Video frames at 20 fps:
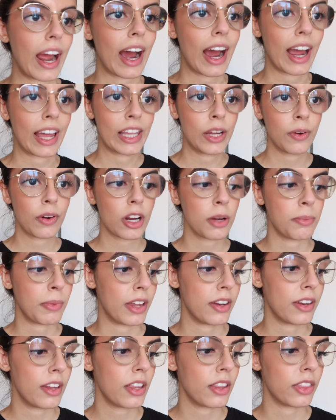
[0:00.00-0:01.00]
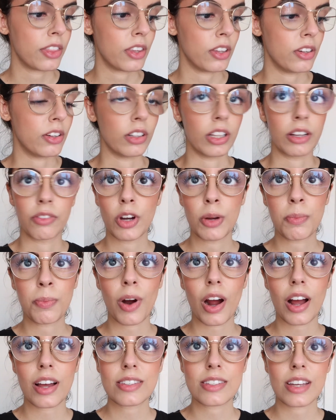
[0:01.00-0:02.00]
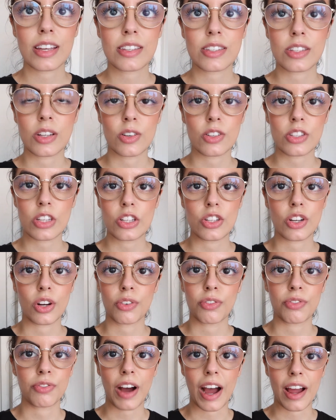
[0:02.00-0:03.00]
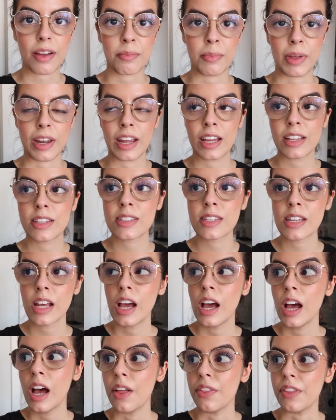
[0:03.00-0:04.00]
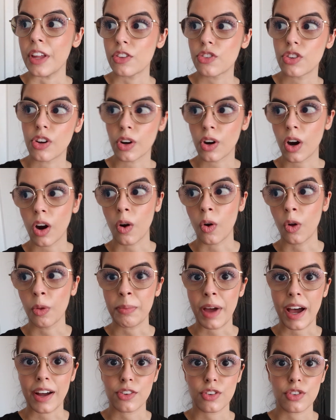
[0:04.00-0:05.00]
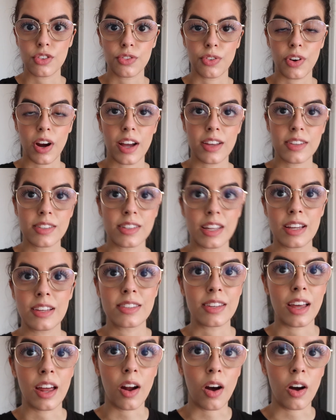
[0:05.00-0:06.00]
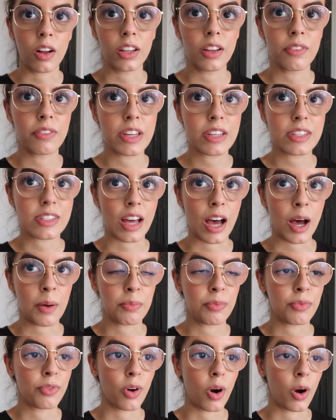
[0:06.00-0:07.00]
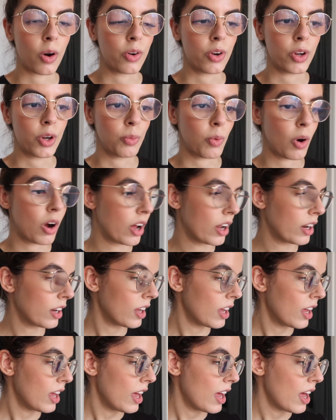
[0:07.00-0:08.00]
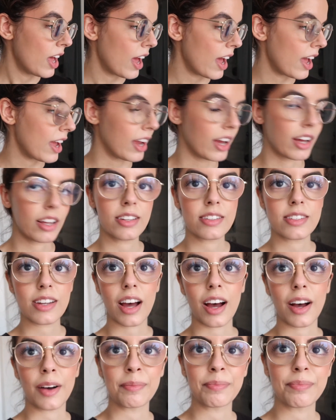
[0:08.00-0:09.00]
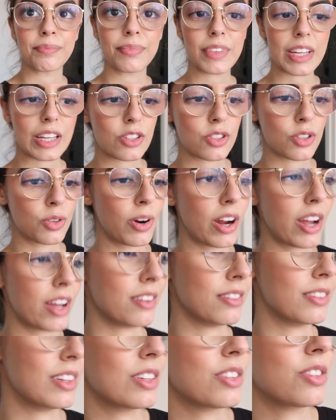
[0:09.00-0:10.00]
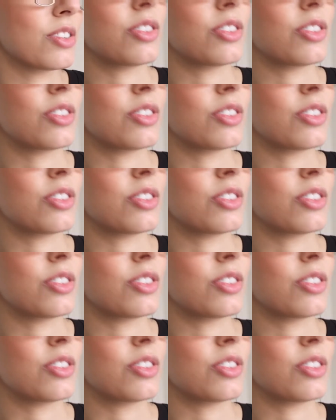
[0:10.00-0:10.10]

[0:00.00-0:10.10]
highly recommend it. The delivery process seriously took five minutes. They took our old mattress for us. They set all of this up for our new one. And um, it's great. It's